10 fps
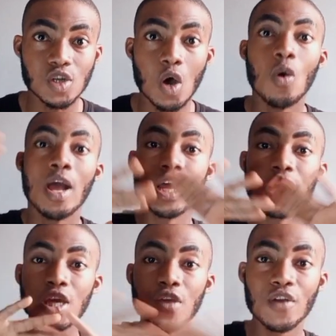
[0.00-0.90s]
So
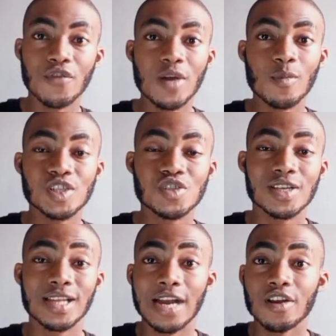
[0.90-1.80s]
if you're very much
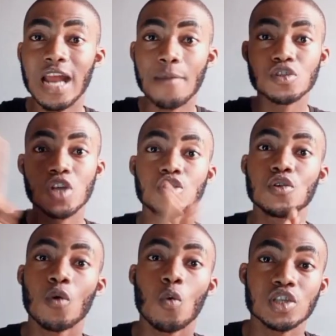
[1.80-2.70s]
interested, I really
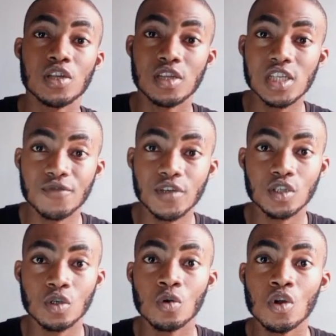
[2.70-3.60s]
appreciate you for watching this
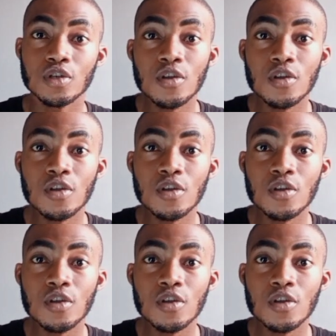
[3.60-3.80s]
video.